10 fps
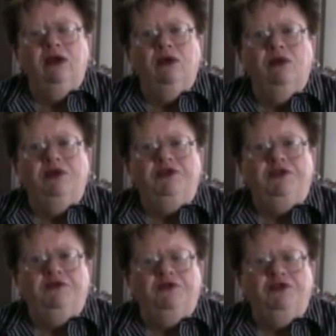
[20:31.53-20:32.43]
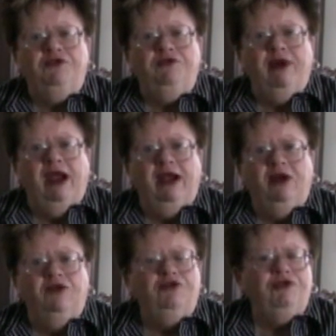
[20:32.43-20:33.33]
was the first
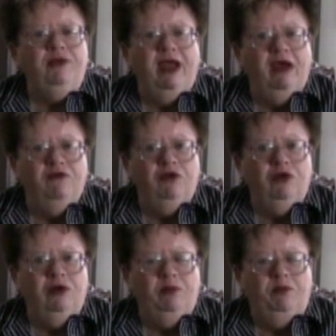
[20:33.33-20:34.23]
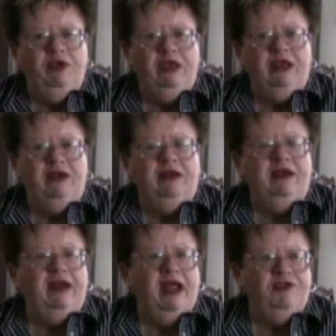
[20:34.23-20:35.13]
rider to ever pin in a
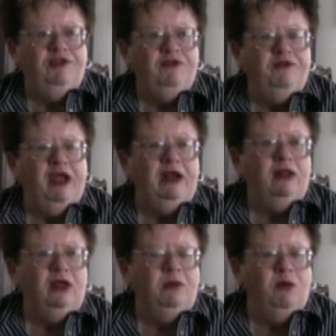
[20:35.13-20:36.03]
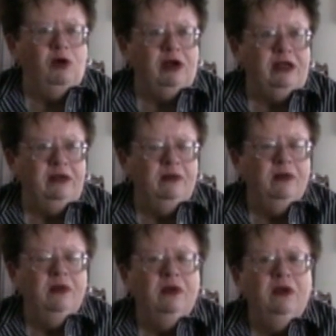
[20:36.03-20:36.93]
national final on a Morgan.
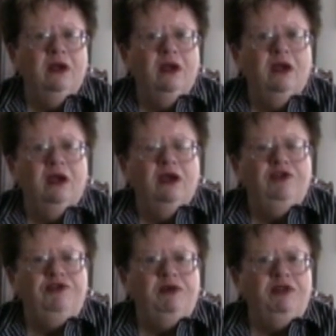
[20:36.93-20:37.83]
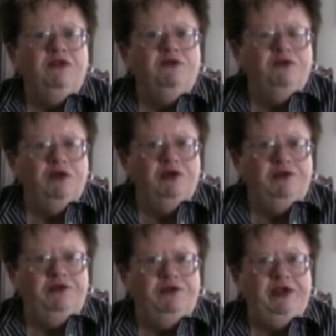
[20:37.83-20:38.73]
She won the
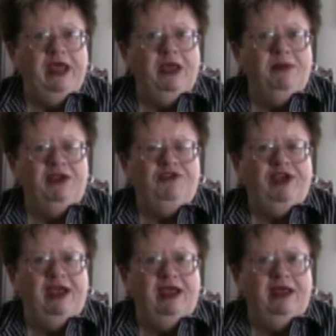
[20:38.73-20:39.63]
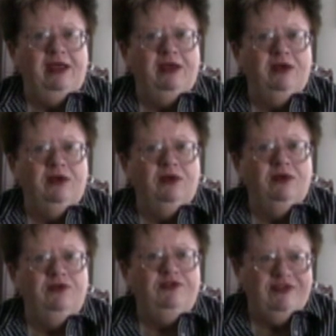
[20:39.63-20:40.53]
first AMHA
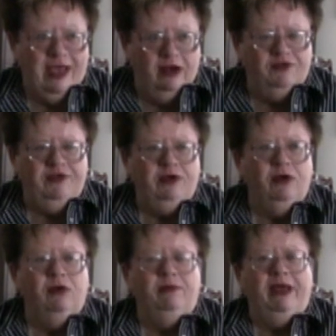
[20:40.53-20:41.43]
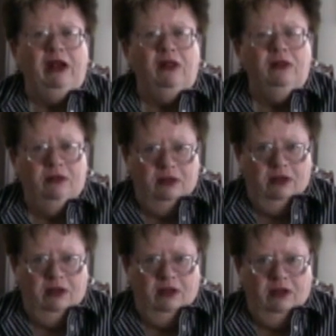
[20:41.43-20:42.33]
saddle seat gold medal.
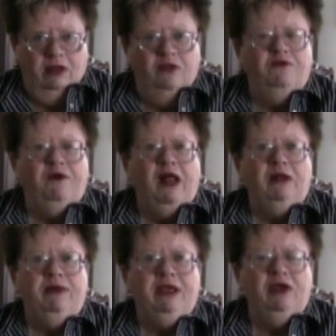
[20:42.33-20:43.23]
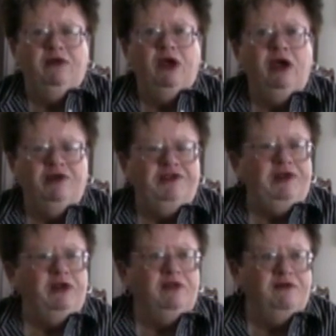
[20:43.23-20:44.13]
The following year, the hunter
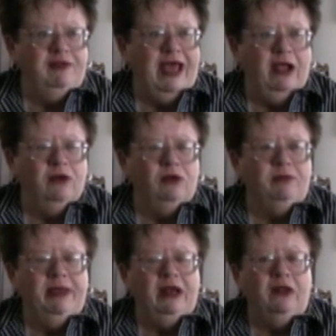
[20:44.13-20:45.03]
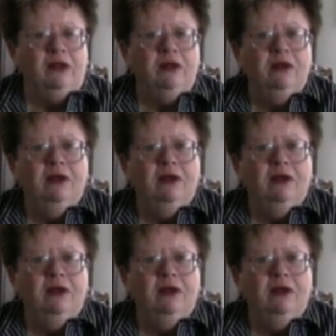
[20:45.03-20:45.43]
seat on the flat gold medal.